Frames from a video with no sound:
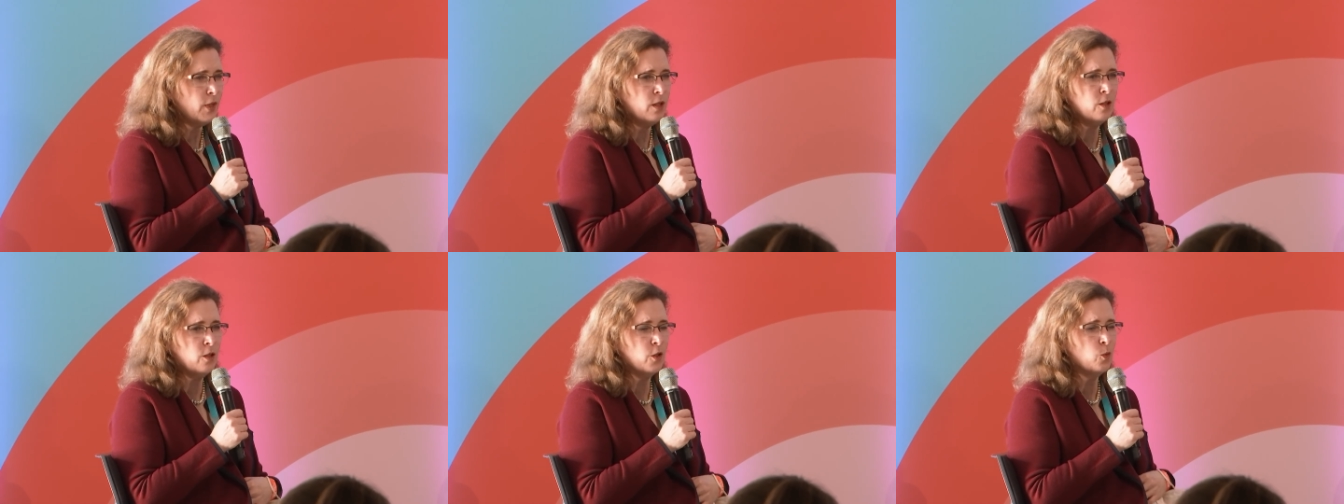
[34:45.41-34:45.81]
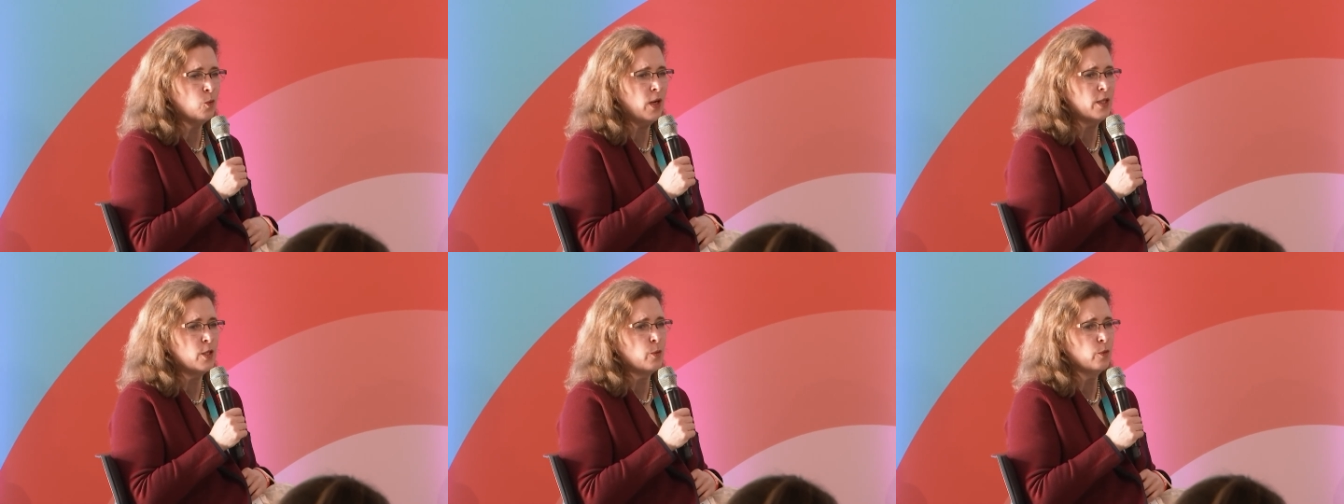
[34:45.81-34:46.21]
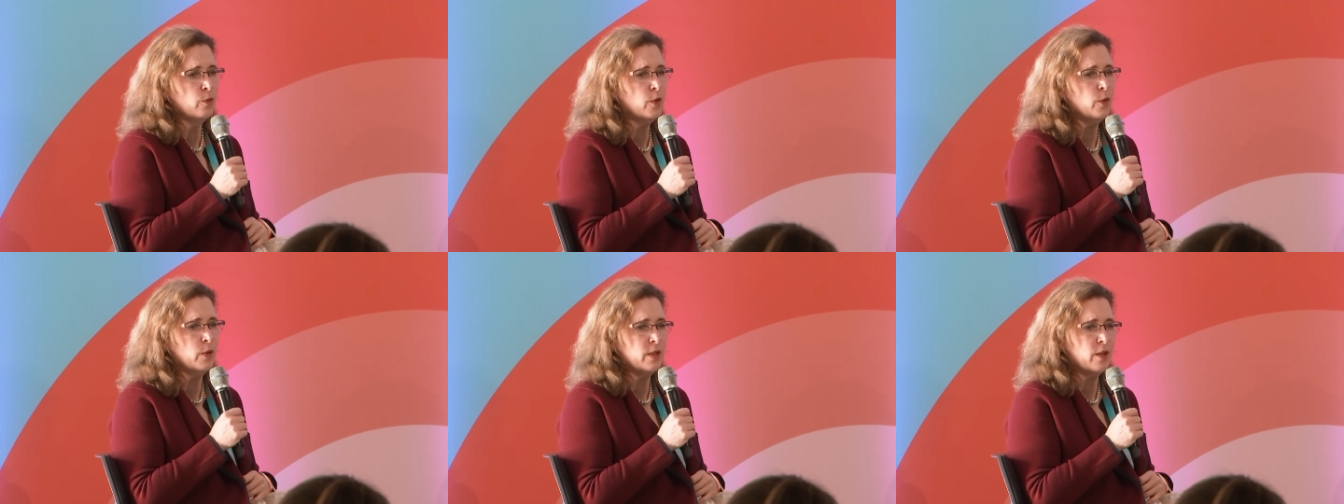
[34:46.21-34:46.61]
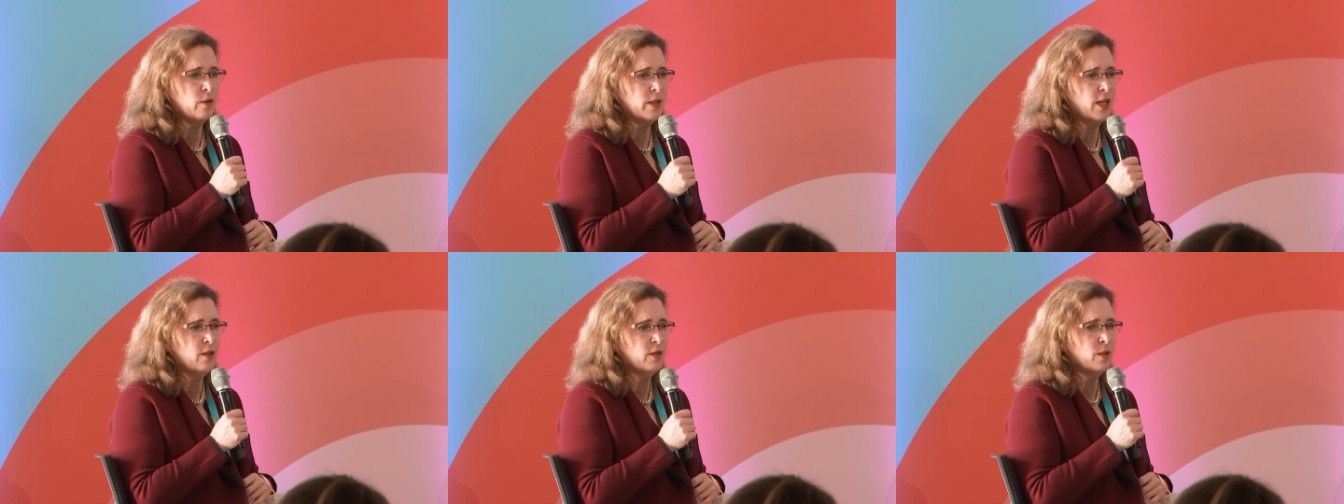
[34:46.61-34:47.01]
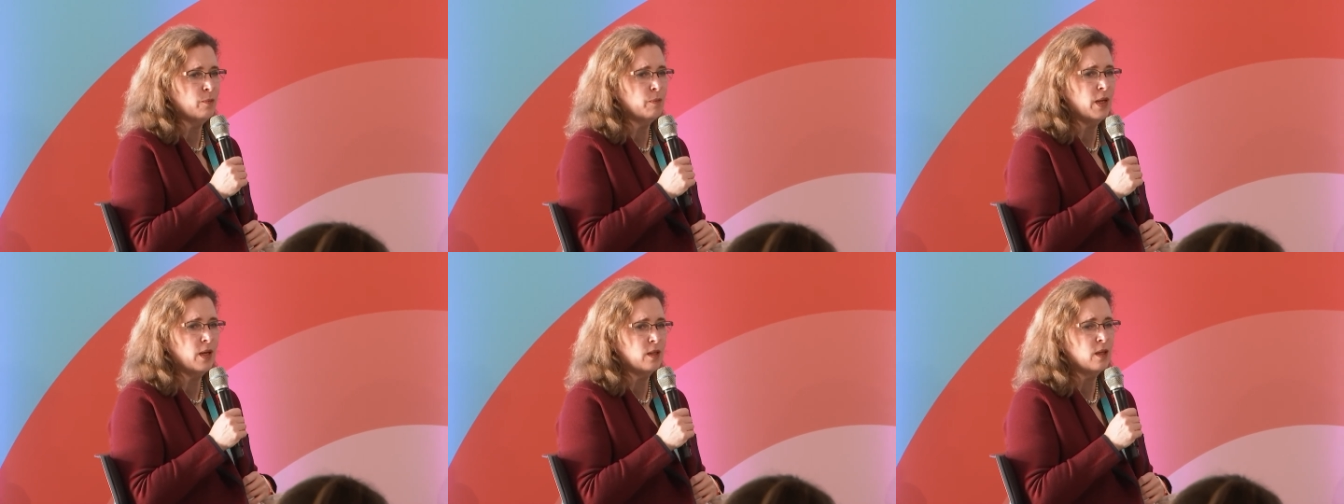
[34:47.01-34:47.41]
you know, the wines were ruined, they were covered
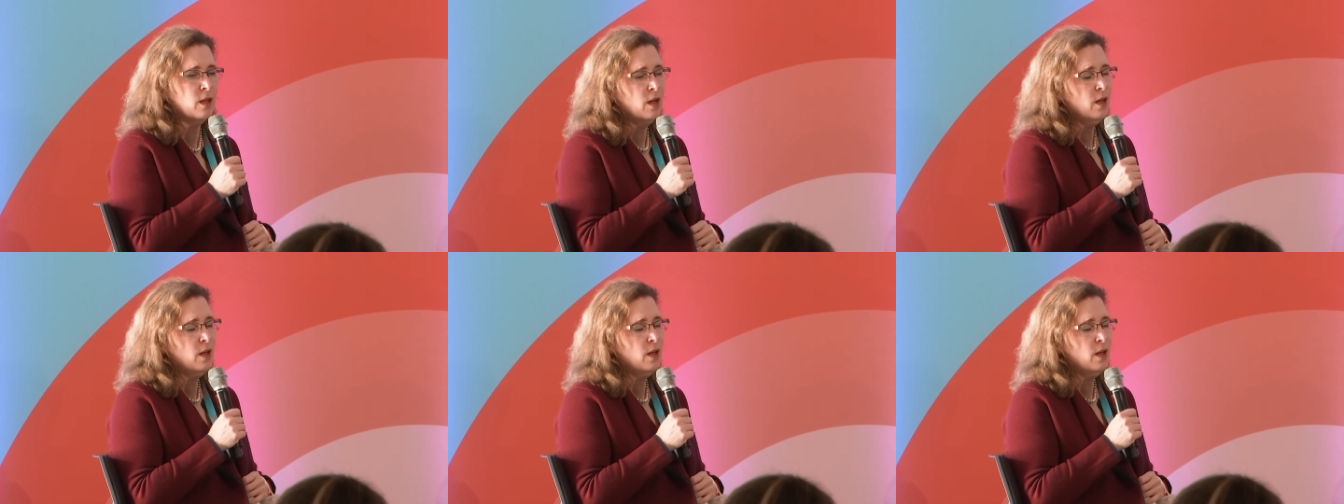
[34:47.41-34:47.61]
in mud.